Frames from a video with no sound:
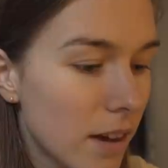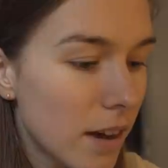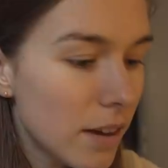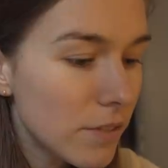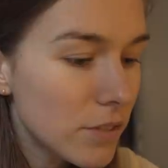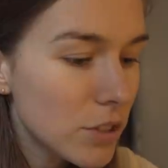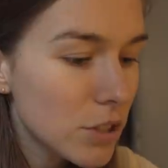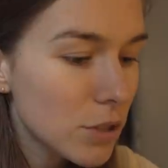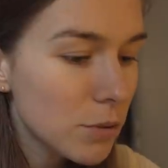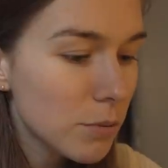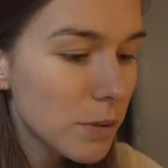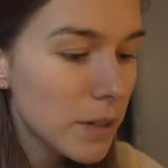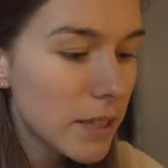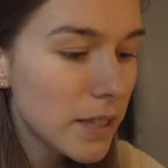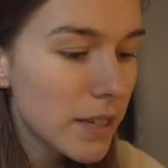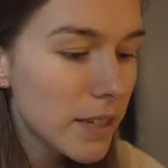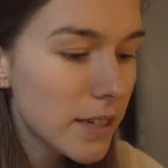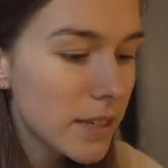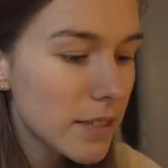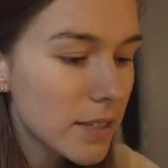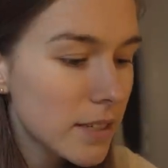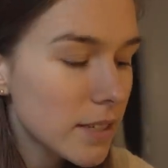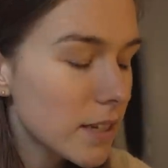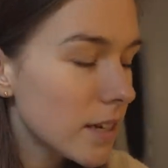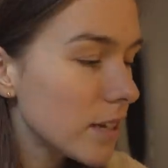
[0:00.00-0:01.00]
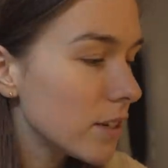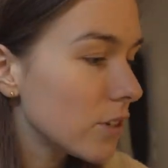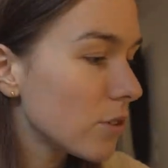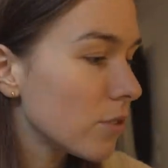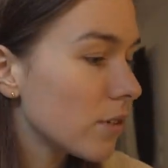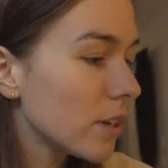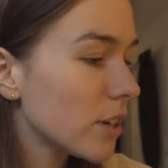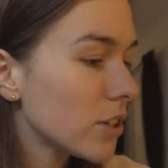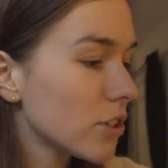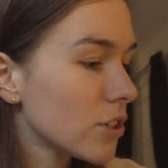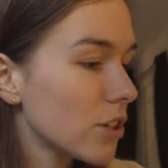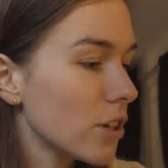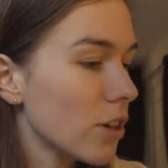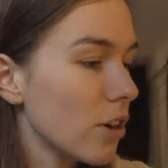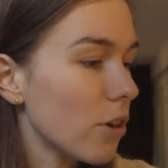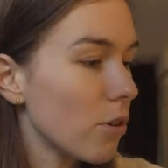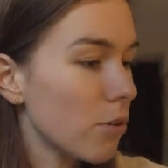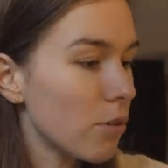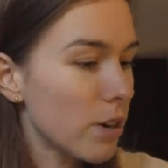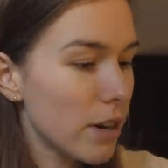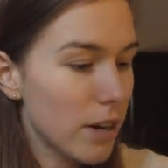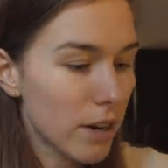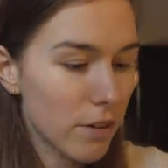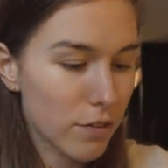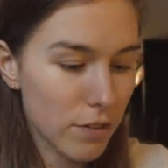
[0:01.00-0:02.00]
I've just realized I don't actually
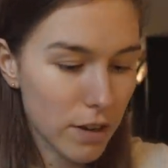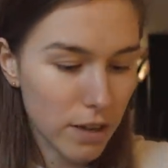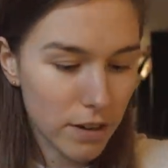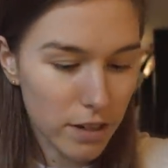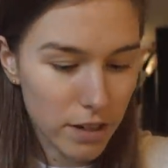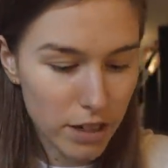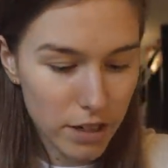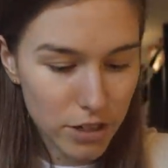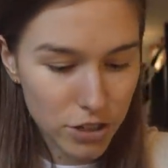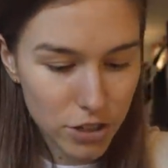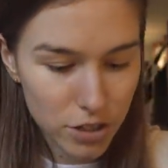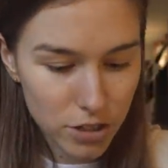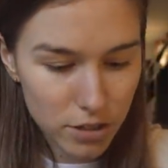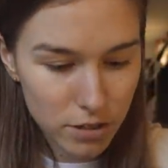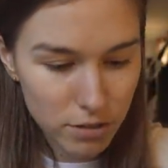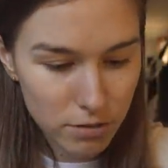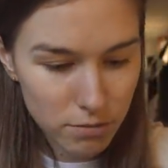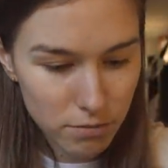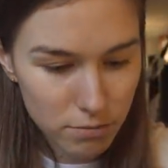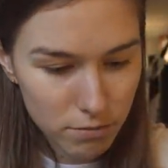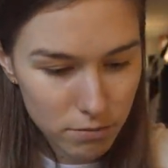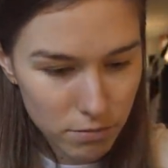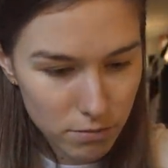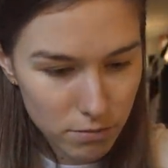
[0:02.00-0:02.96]
own any foundation.